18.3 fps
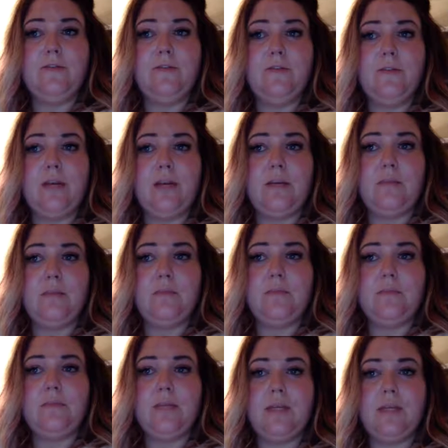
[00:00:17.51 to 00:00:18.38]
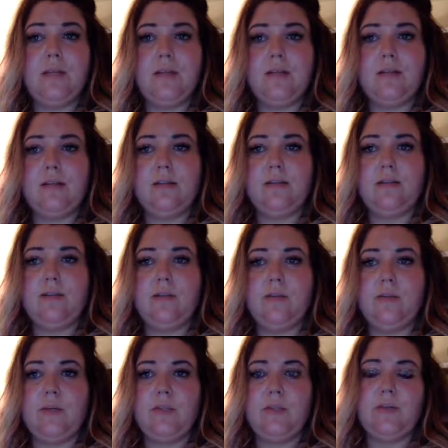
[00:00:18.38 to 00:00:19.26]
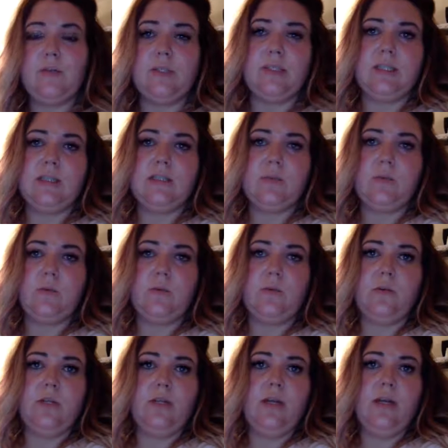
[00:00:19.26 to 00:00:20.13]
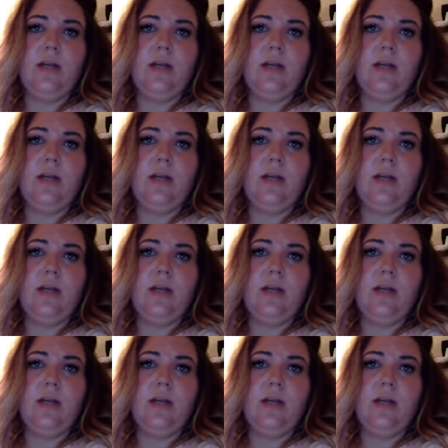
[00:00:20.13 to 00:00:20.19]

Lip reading: and if anybody joins, that's cool.